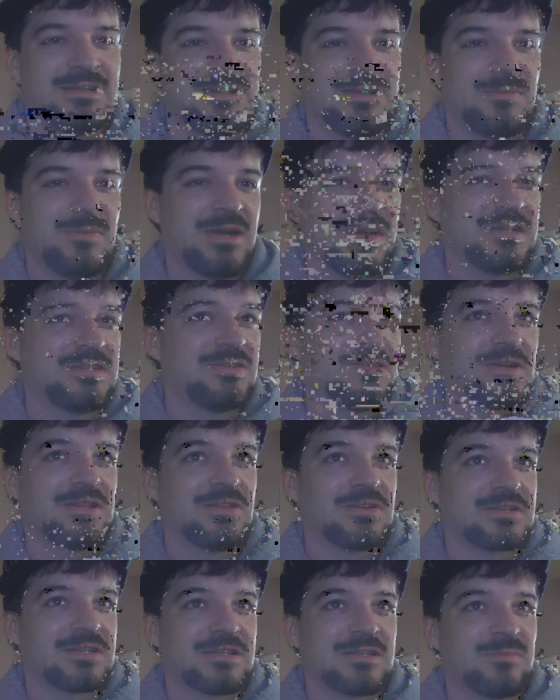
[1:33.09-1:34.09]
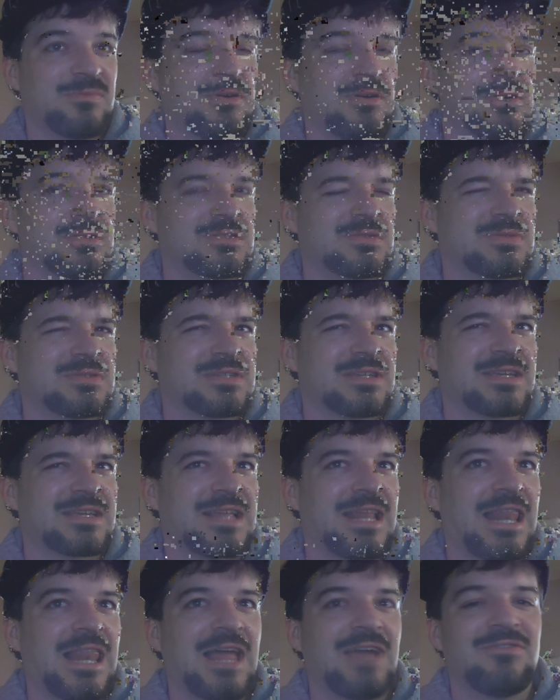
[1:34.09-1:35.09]
Now, mind you, I looked at the post it was like
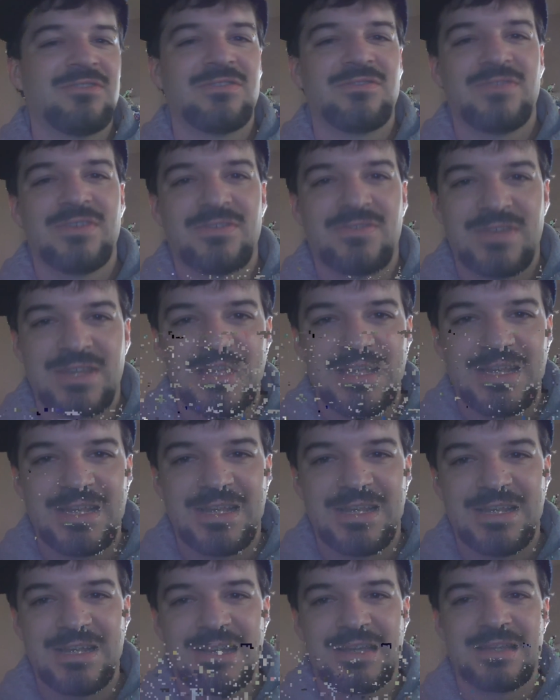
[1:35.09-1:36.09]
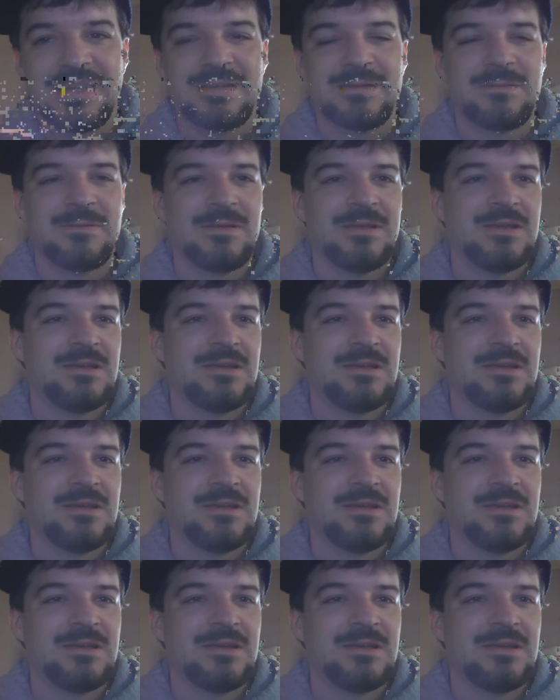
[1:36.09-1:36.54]
11:15 at night,